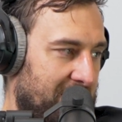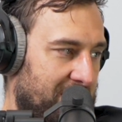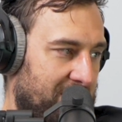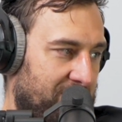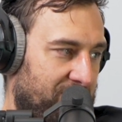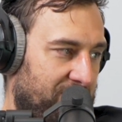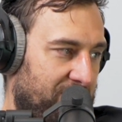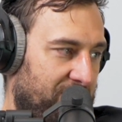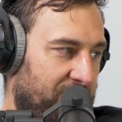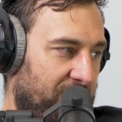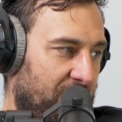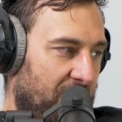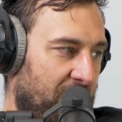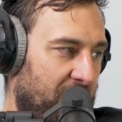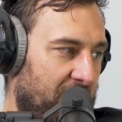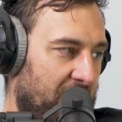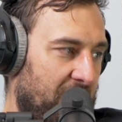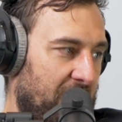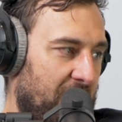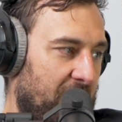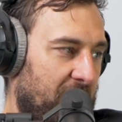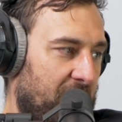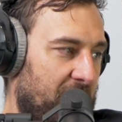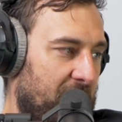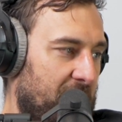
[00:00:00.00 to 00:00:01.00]

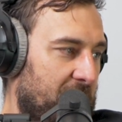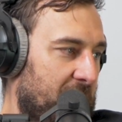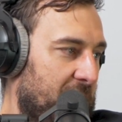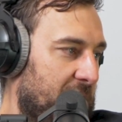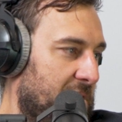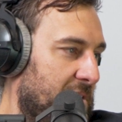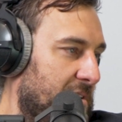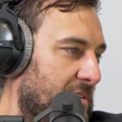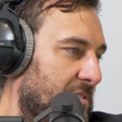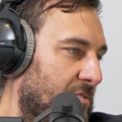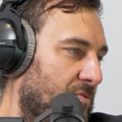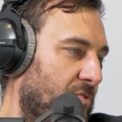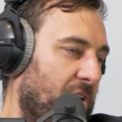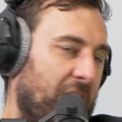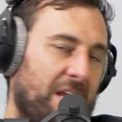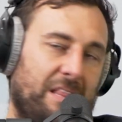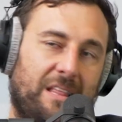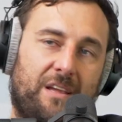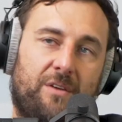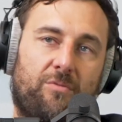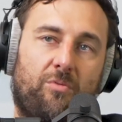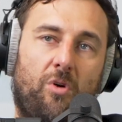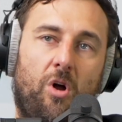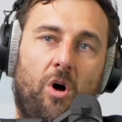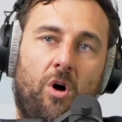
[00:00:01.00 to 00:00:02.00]
very
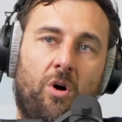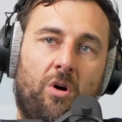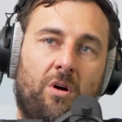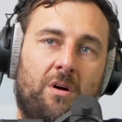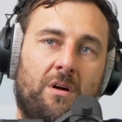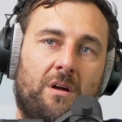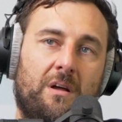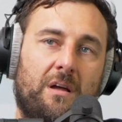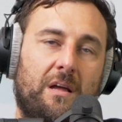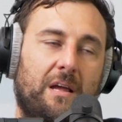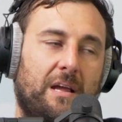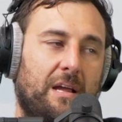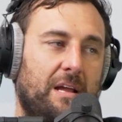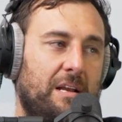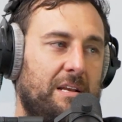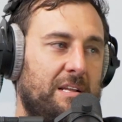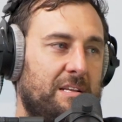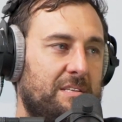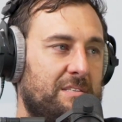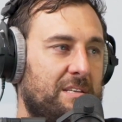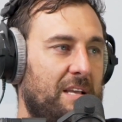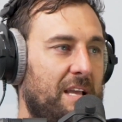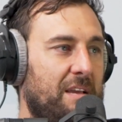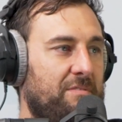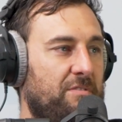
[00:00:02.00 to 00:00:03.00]
rarely wrong, and
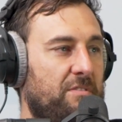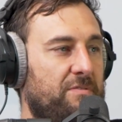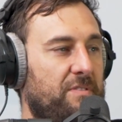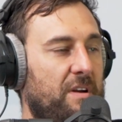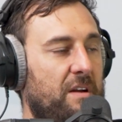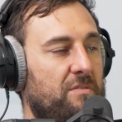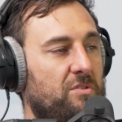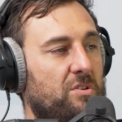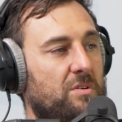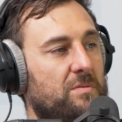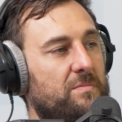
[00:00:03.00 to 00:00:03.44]
he's a heavy favourite.